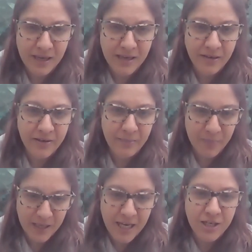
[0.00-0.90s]
and
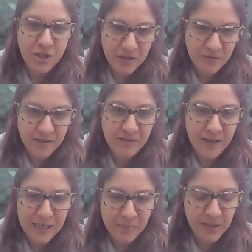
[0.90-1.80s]
implications for
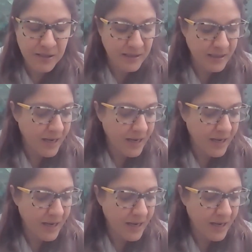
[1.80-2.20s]
development.